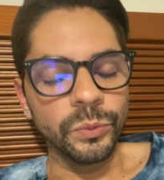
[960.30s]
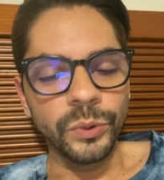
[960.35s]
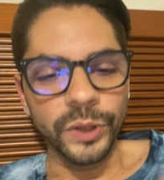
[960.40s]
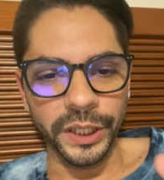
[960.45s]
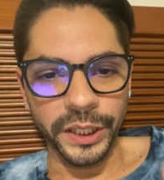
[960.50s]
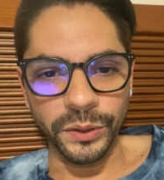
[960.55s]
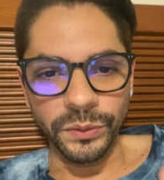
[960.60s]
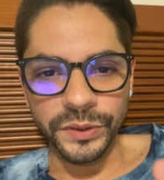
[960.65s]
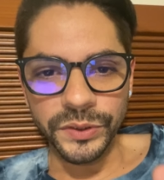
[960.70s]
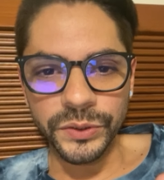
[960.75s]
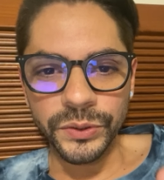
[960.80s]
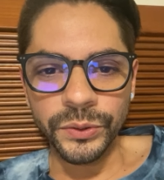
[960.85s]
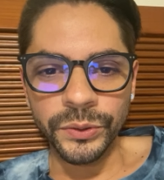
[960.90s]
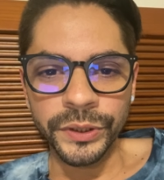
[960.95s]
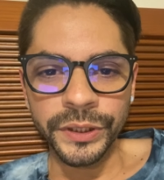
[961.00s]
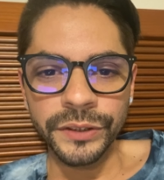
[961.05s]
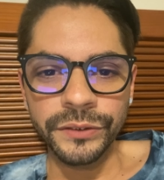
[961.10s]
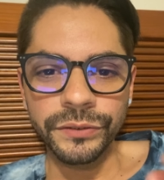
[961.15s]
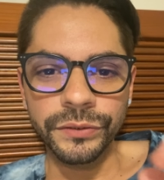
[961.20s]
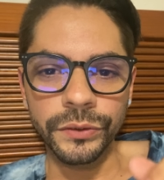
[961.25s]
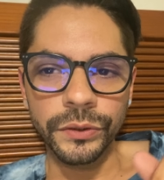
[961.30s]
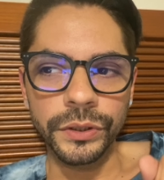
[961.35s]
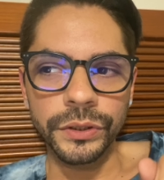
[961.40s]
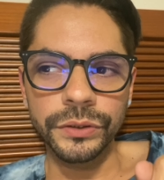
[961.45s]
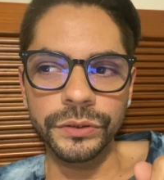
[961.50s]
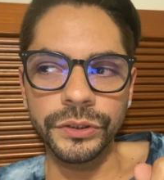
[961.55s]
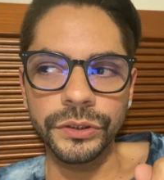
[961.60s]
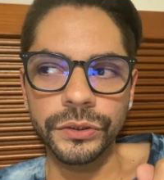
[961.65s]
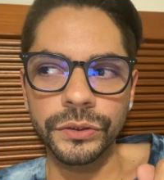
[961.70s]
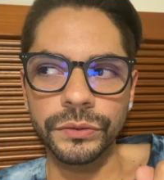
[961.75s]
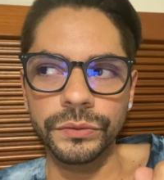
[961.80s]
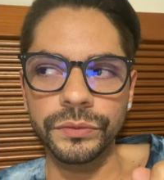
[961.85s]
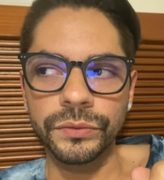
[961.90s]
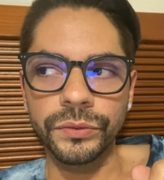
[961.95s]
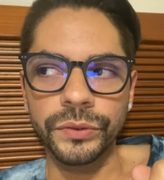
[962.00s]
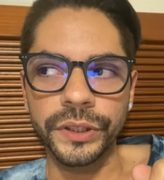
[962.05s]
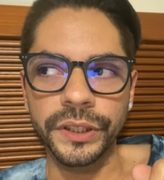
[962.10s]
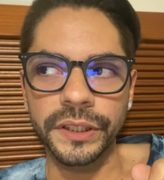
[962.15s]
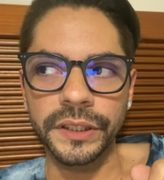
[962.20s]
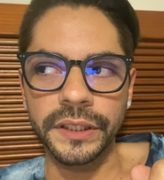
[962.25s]
what I was going for,
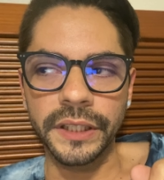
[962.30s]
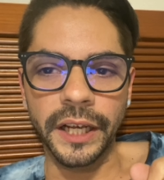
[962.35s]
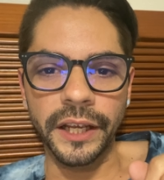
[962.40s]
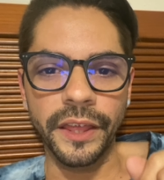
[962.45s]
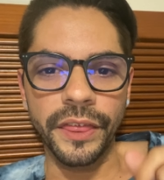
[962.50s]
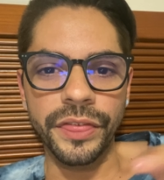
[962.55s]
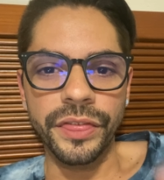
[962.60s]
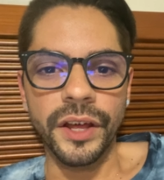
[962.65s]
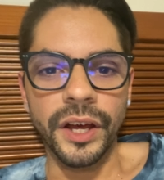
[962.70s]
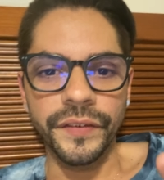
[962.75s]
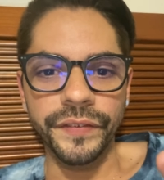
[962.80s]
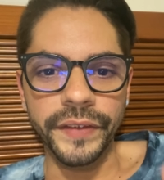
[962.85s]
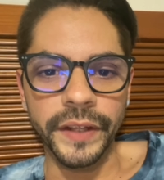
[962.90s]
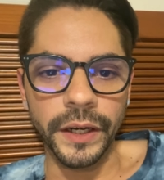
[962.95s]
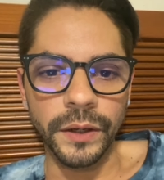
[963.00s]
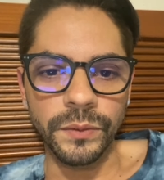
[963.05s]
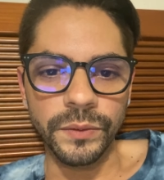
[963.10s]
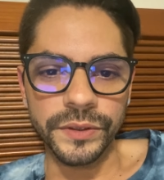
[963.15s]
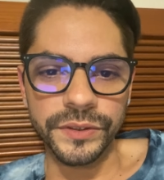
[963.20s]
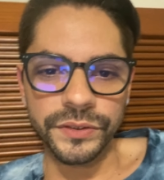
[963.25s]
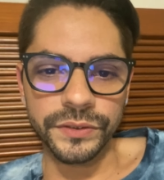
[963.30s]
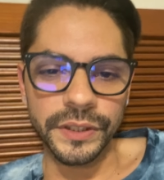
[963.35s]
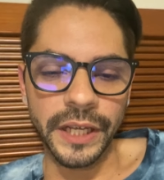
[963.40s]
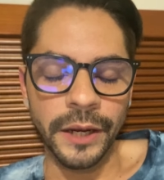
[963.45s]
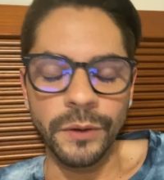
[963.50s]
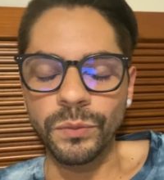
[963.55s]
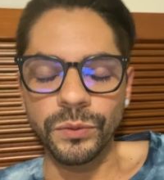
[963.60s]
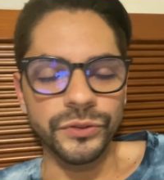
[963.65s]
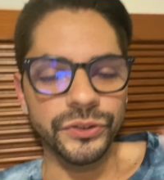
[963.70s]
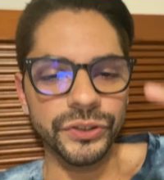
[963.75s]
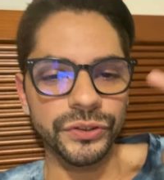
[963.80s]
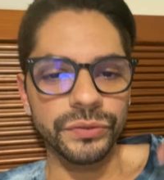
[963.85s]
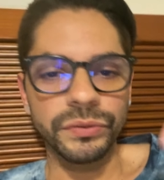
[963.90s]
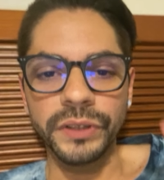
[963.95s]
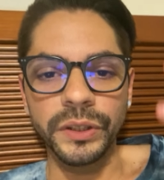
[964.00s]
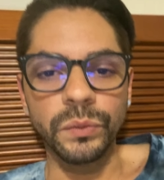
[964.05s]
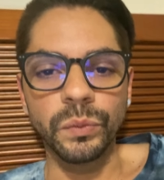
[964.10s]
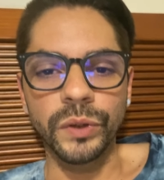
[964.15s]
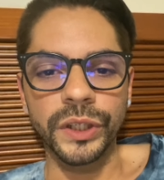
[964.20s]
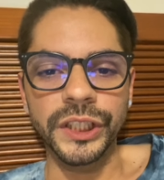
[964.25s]
when I thought that I would just
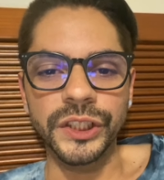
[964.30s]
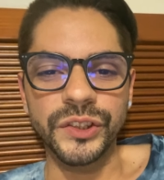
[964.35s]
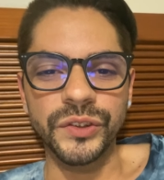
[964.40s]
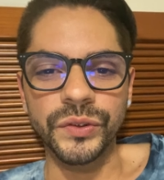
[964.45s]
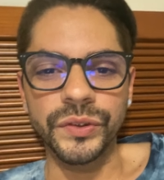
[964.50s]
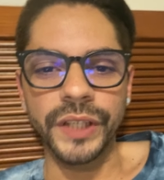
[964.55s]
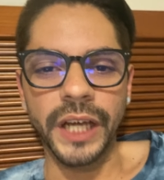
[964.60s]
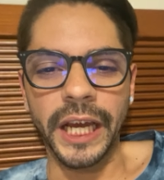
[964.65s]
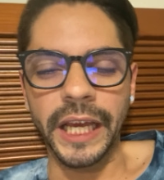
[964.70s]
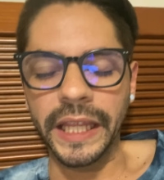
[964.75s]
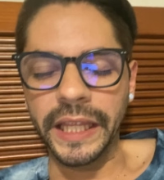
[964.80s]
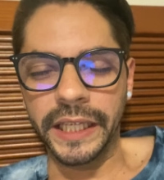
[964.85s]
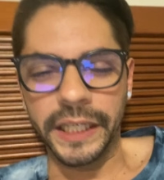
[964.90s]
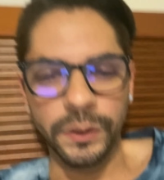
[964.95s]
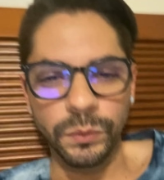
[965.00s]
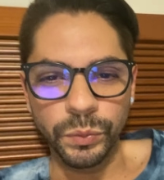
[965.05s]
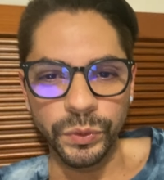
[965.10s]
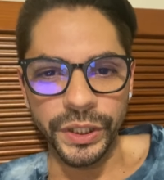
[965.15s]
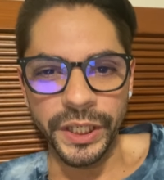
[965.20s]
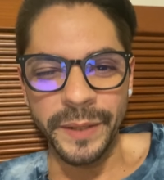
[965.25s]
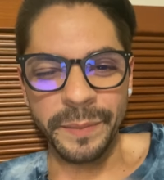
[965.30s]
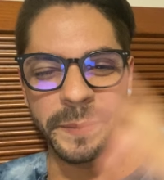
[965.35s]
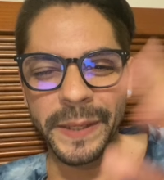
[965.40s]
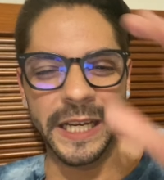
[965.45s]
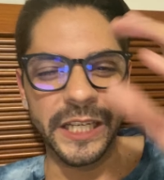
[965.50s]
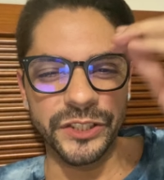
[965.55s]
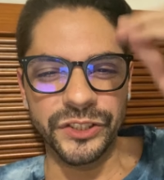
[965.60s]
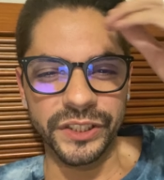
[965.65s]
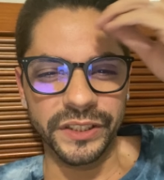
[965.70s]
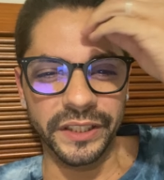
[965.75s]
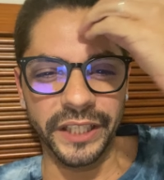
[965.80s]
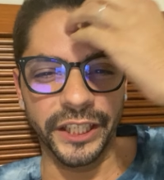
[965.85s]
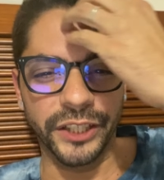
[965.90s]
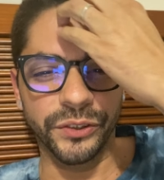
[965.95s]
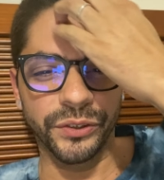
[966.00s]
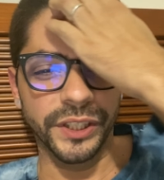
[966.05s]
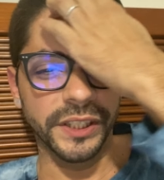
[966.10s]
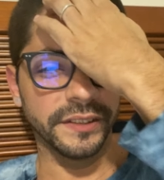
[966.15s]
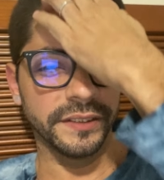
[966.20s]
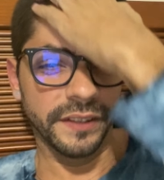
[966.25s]
really wanted to die, and I would imagine like
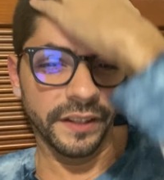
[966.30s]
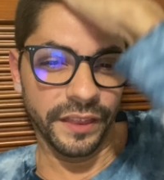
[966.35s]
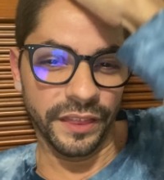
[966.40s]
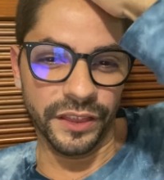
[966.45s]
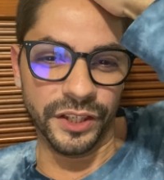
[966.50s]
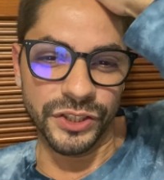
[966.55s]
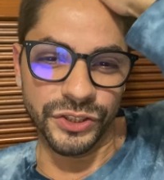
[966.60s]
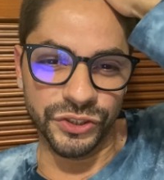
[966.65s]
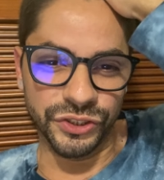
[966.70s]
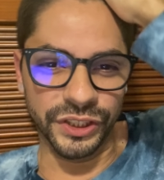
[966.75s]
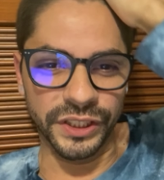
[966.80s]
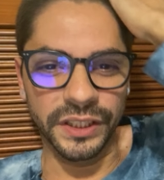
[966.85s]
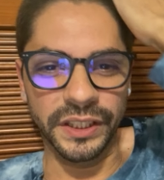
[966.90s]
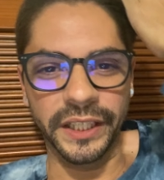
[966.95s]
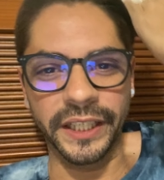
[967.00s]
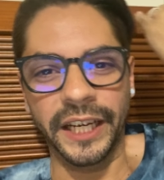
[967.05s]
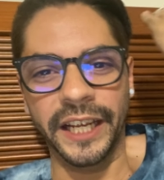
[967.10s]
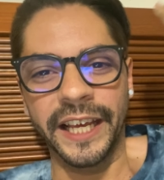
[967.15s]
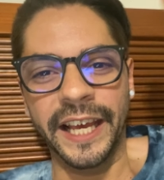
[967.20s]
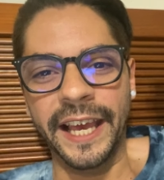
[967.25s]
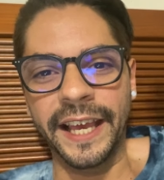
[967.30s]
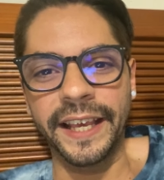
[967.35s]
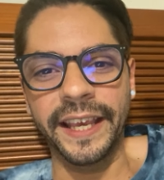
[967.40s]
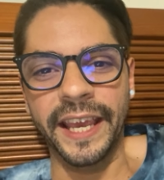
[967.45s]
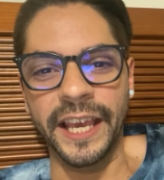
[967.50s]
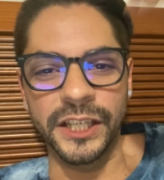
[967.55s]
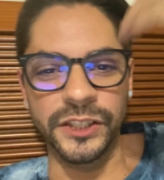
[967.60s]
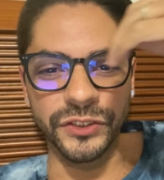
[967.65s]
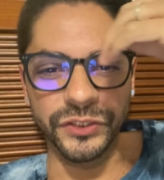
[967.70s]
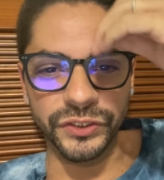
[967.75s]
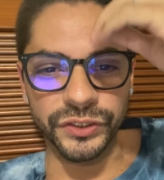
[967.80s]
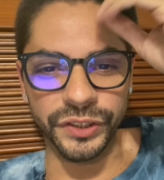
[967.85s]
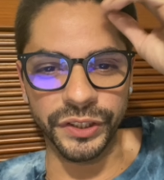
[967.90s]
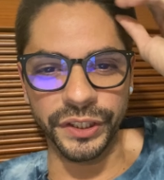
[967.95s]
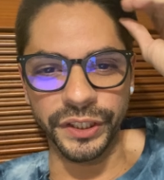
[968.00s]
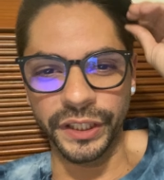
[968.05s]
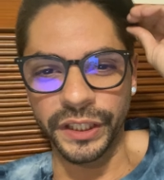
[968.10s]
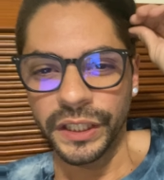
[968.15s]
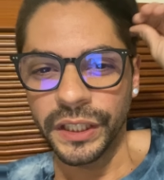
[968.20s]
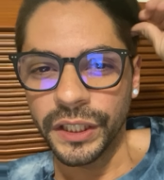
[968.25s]
crazy shit, like I had
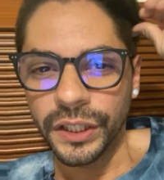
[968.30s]
cancer,